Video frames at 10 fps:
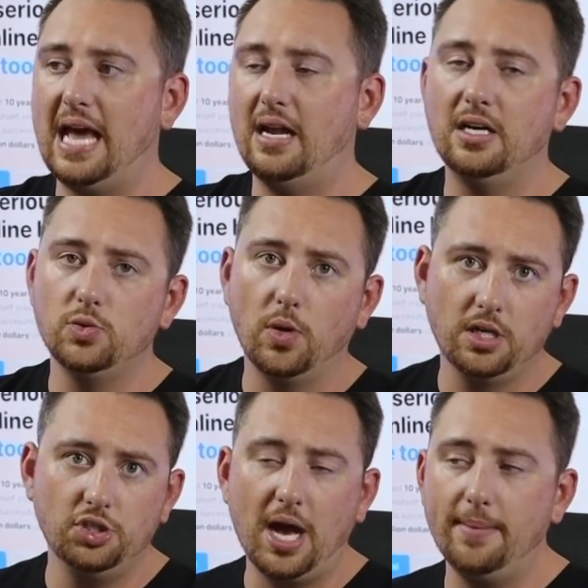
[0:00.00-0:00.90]
data as
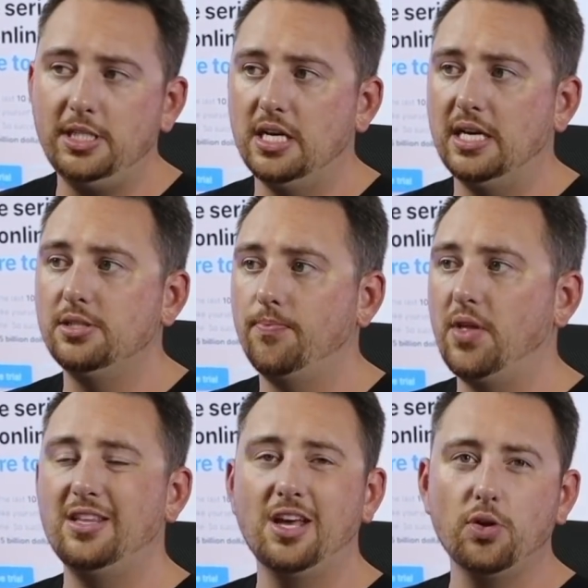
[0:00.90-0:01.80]
what Kajabi does,
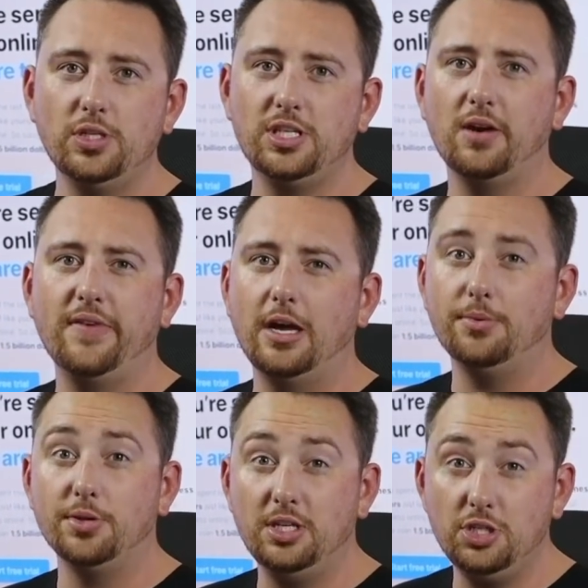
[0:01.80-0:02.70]
and the other ones that are
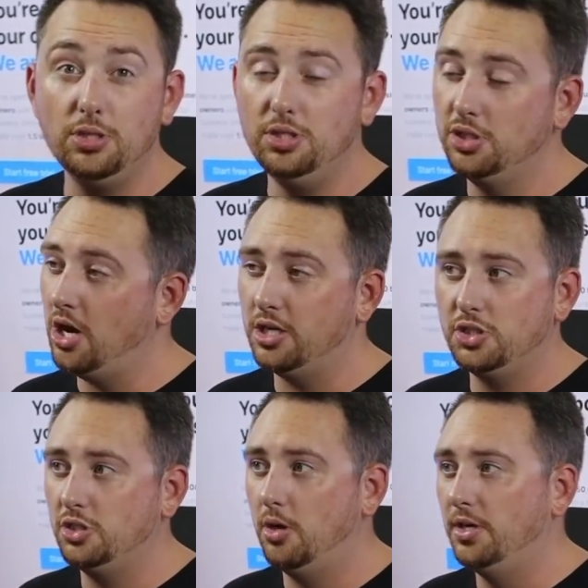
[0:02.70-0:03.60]
available that do just
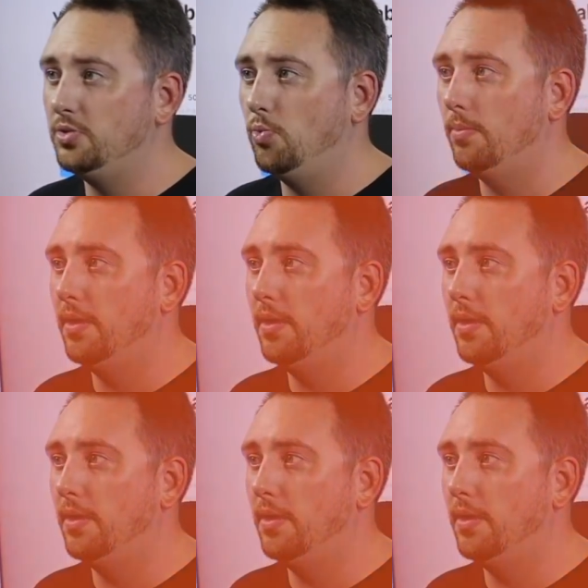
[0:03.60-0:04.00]
cost so much more